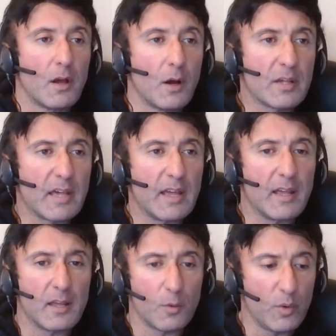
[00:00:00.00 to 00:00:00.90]
Okay,
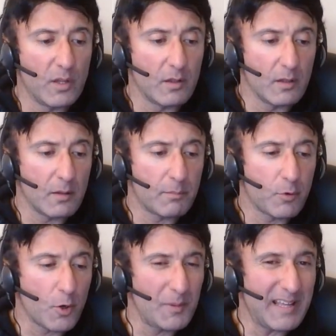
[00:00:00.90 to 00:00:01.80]
we'll
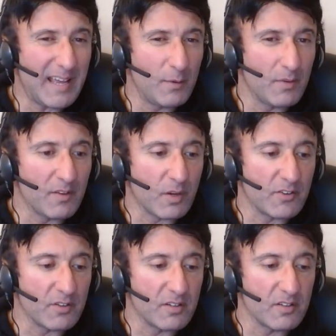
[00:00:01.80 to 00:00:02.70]
probably end with this
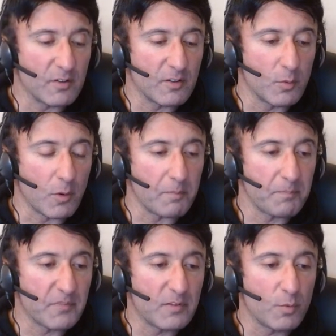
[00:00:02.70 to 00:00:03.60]
question because it's a good one.
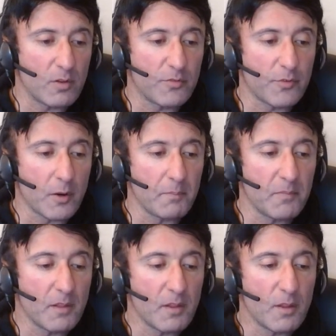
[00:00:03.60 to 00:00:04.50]
This one's from
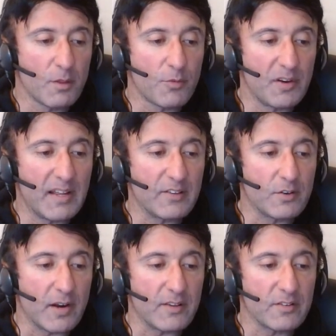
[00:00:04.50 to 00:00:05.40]
3 Days
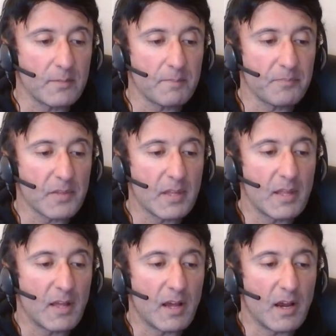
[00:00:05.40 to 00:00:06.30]
Grace.
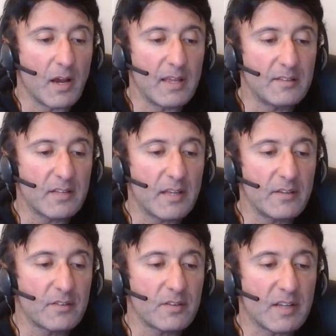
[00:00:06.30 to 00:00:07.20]
He
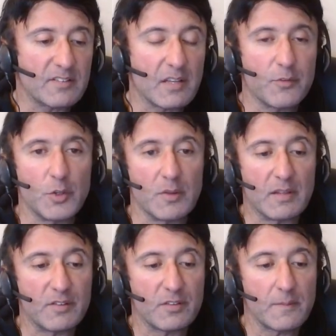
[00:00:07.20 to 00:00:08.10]
says, thanks again for doing
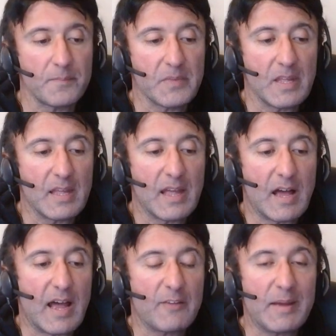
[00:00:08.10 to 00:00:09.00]
this.
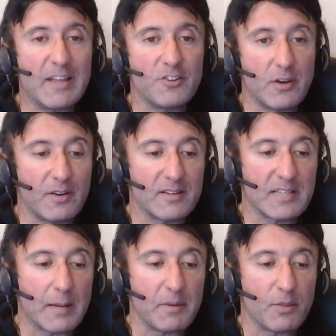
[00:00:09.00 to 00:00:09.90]
I have my engineering
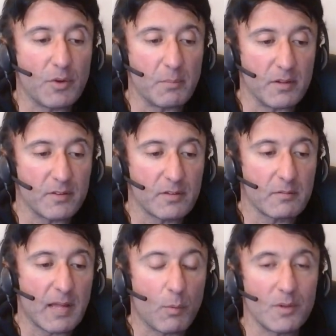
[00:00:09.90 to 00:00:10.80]
exam in 3 months.
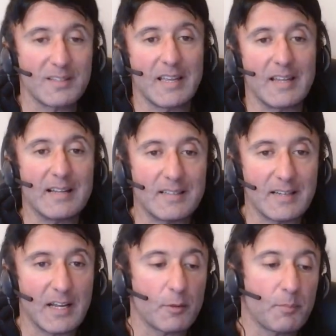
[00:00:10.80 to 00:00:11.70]
I want to get
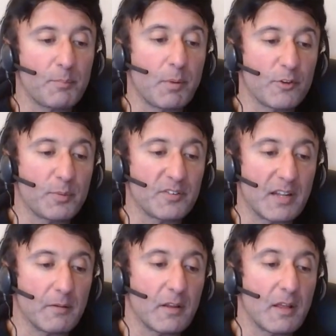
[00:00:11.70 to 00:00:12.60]
99th plus
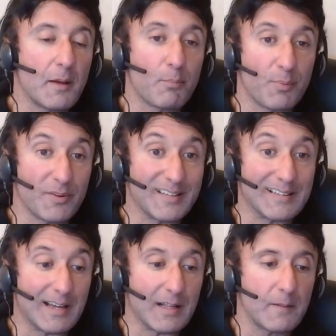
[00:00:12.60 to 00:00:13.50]

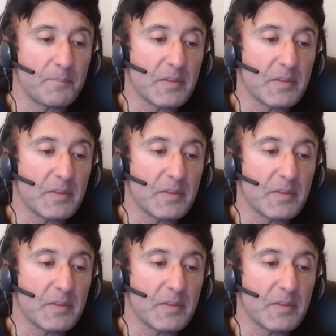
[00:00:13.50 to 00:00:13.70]
percentile.